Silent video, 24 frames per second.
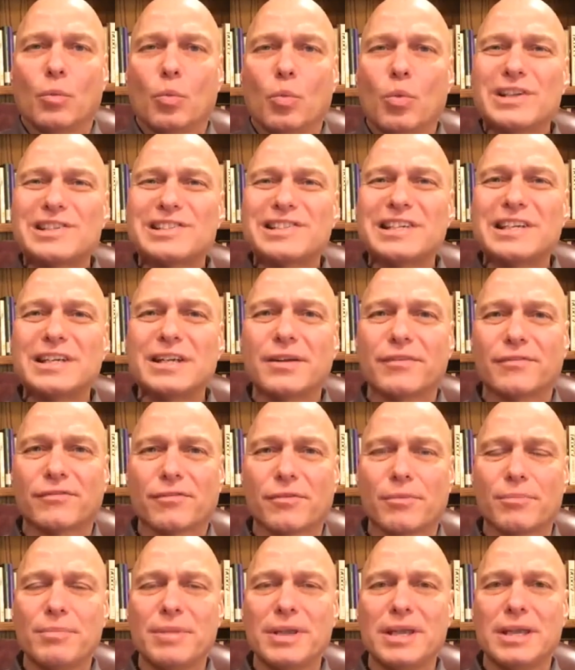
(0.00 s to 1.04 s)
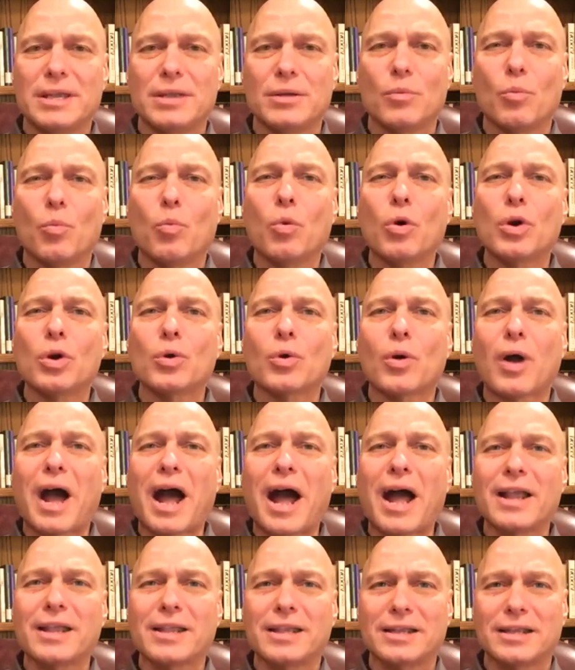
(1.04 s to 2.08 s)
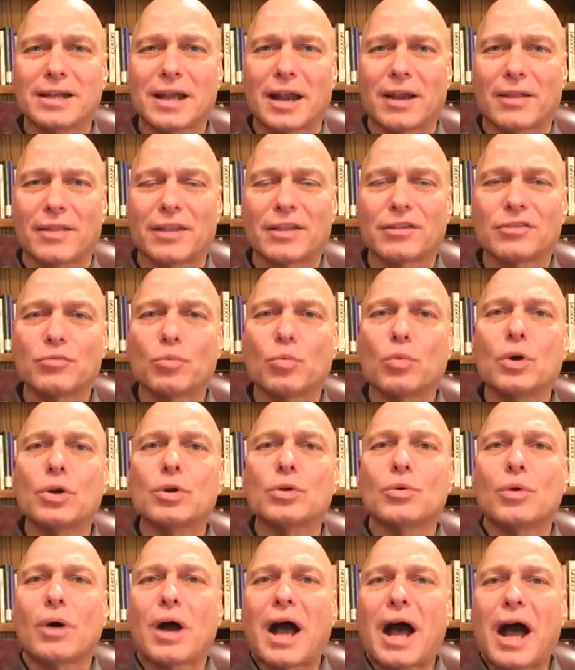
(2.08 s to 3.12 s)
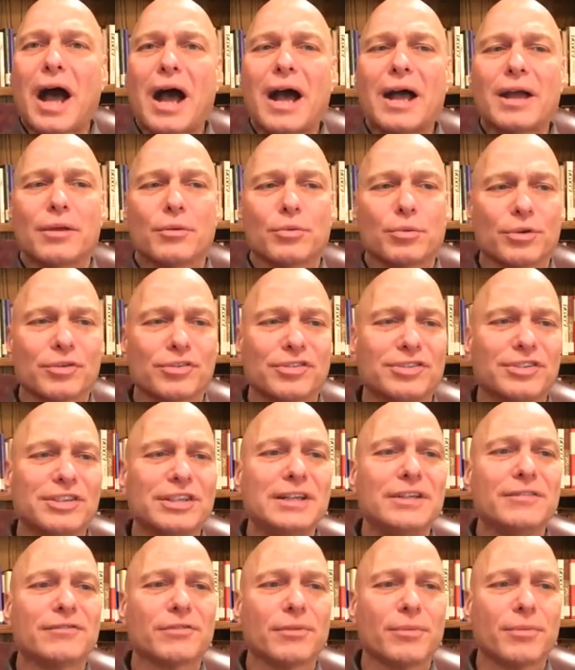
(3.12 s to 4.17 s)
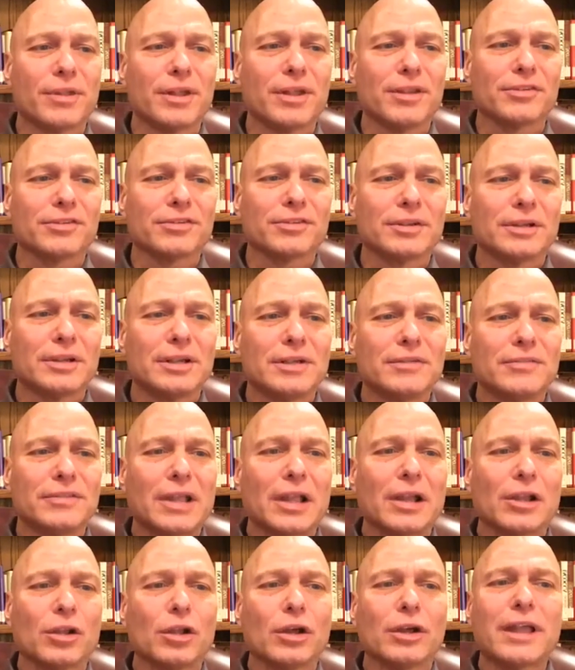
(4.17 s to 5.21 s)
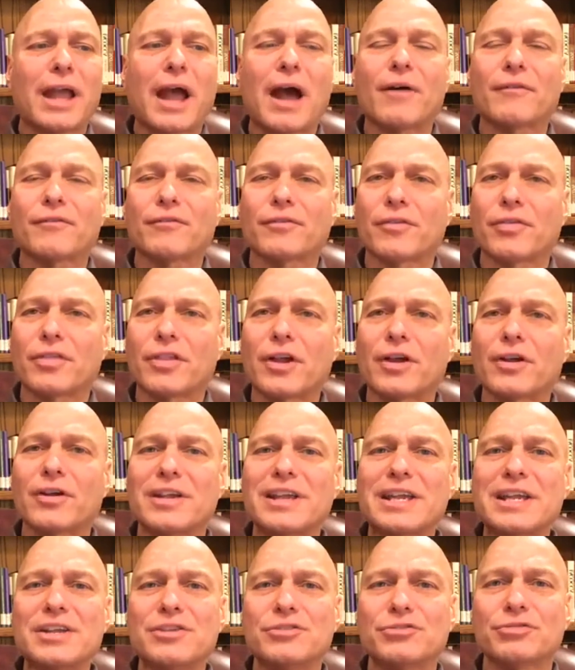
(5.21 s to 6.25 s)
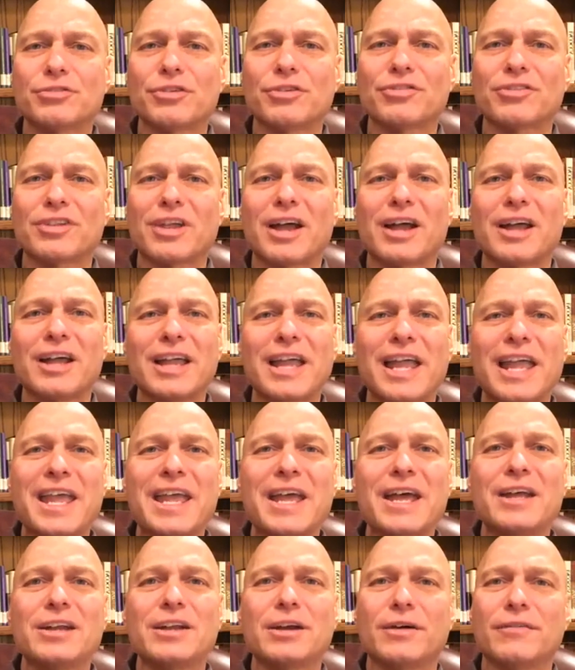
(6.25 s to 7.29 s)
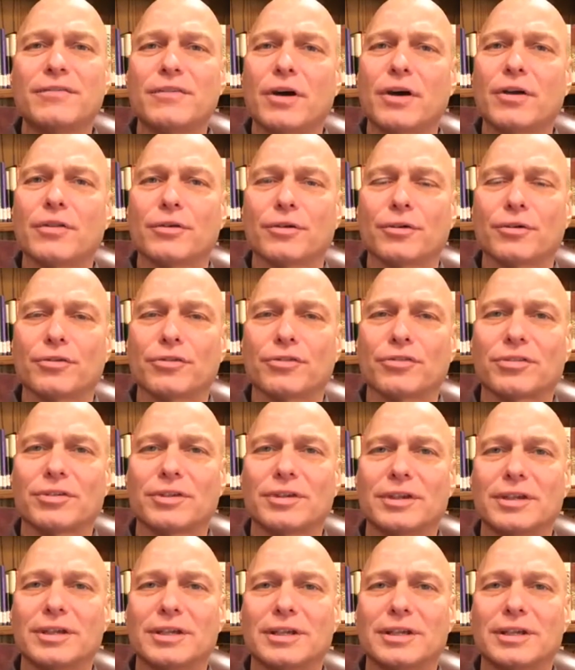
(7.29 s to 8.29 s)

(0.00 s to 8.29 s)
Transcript: What's in it for me? What do I get out of this? What do I receive from this? They look out for their interest ahead of others.